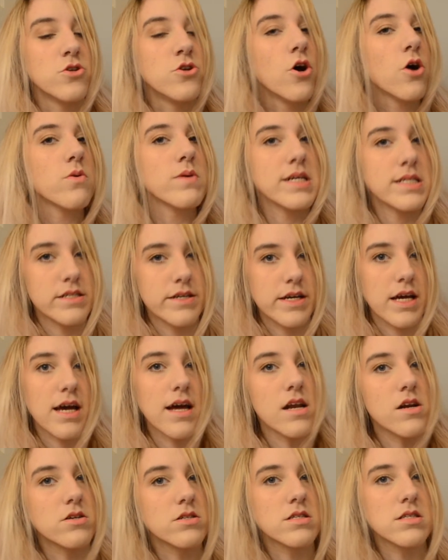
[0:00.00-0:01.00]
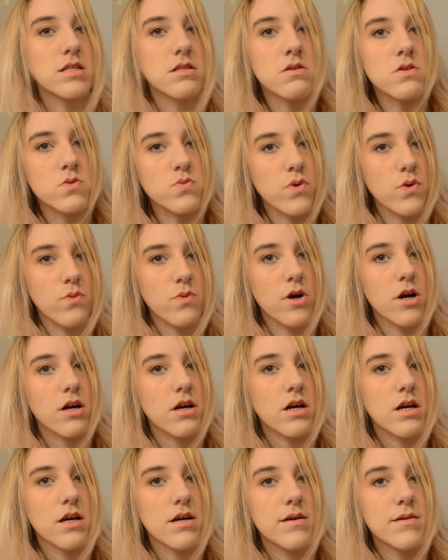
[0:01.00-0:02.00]
no indicators that this will
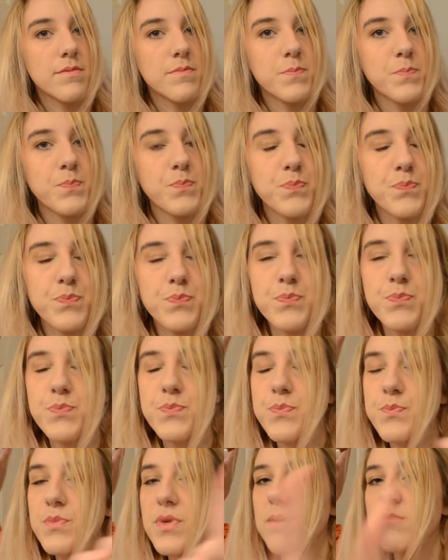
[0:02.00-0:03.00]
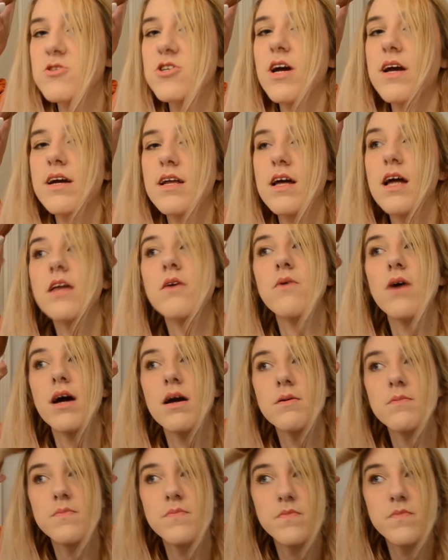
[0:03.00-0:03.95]
work. But I'm trying it anyway.